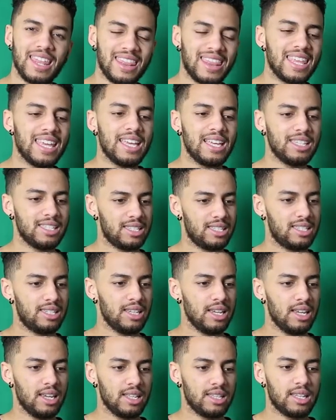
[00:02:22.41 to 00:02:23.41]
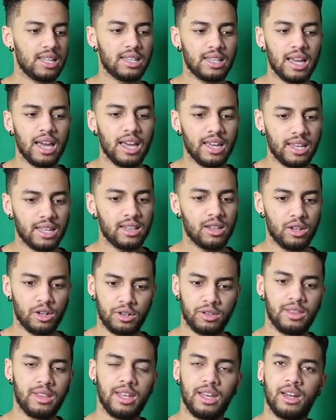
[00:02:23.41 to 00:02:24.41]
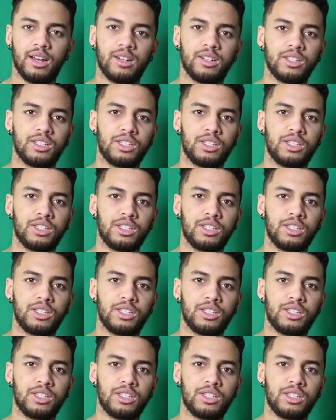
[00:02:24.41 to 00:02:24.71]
things that I can learn there,